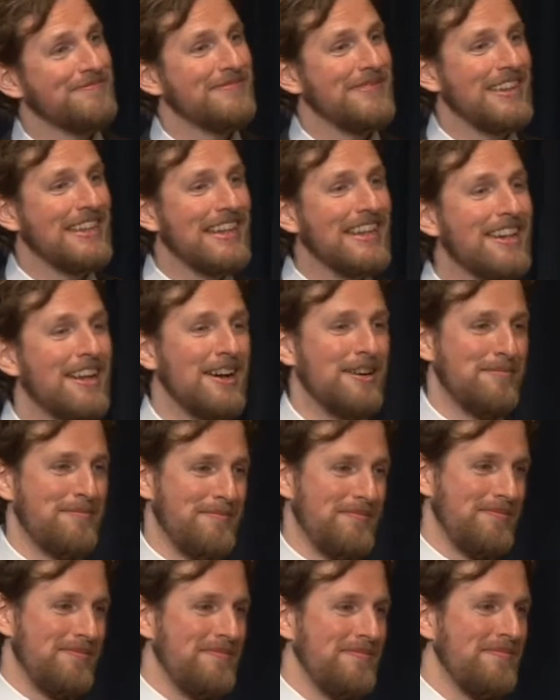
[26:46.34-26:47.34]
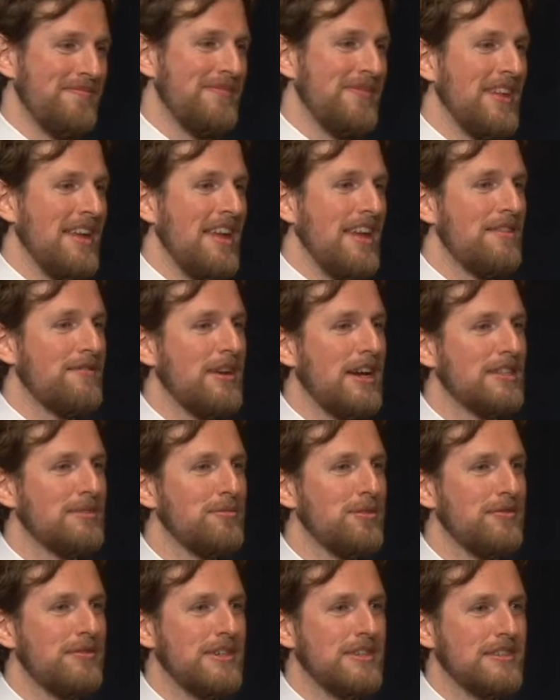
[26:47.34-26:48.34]
and GitHub. In fact,
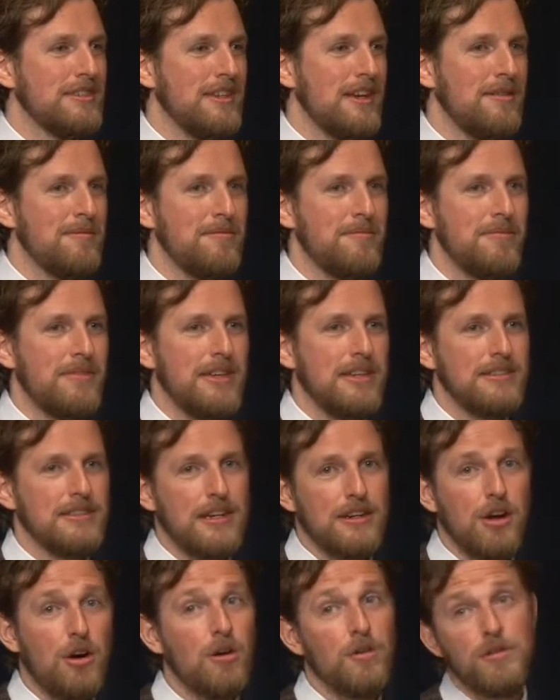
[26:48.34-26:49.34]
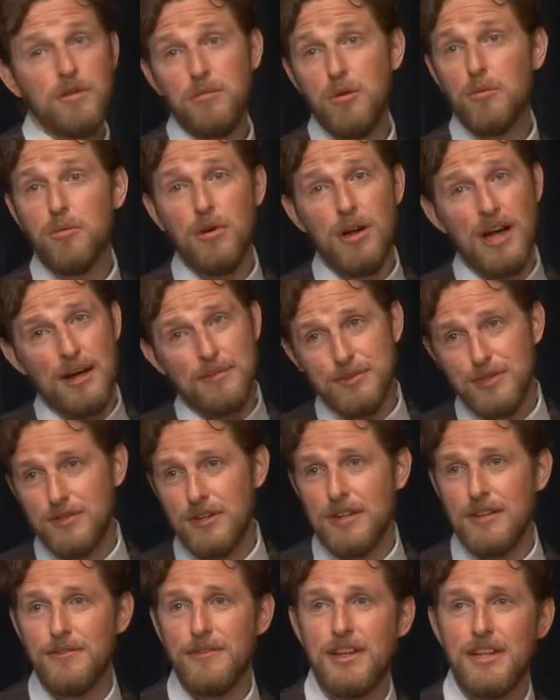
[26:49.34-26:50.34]
moving some things like all of the mobile apps are
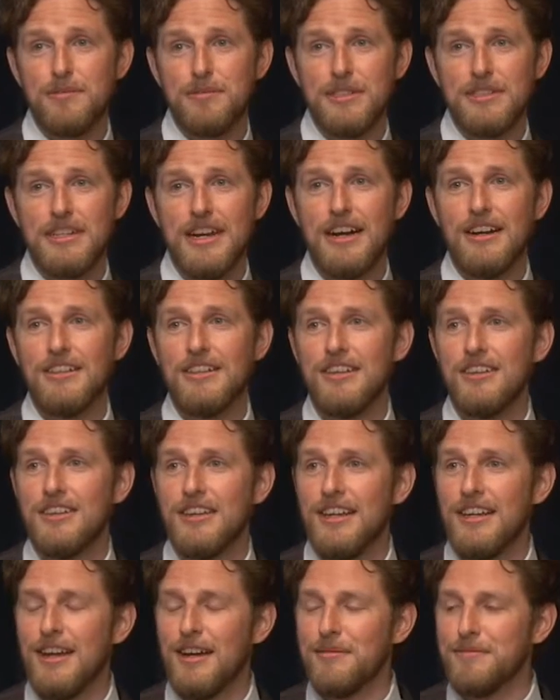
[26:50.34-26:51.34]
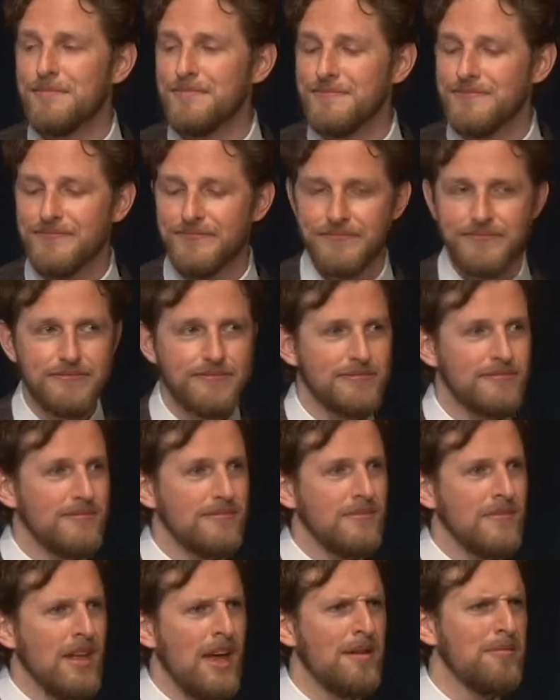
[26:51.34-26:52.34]
now developed entirely on GitHub.
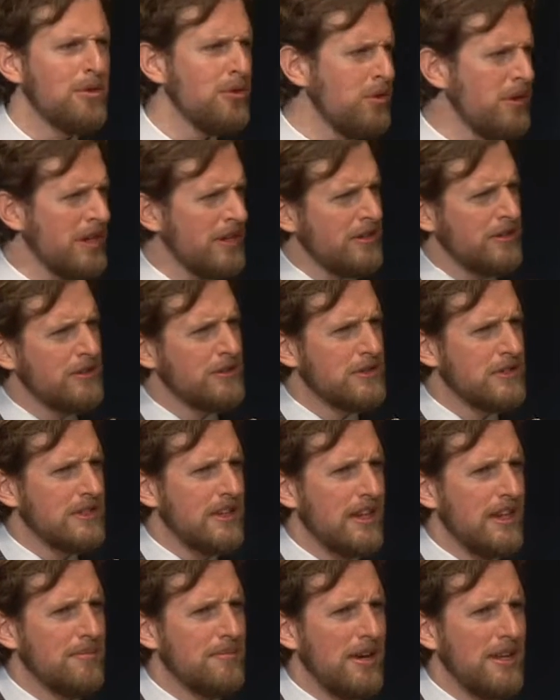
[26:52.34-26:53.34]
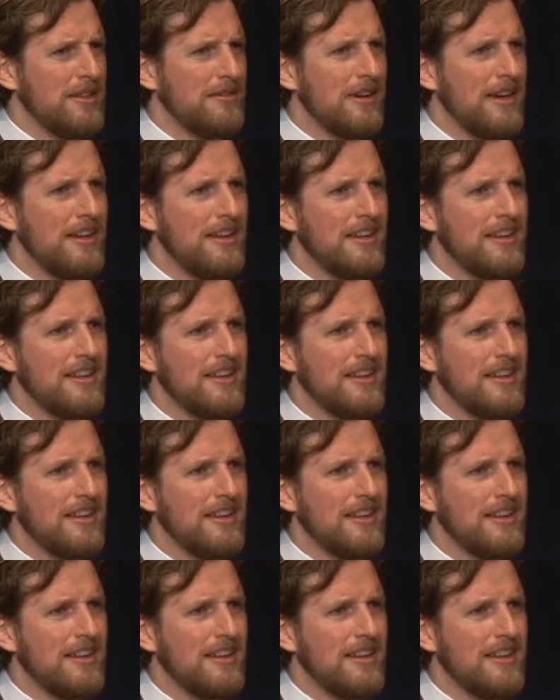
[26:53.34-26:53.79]
Um, who here uses GitHub, by the way?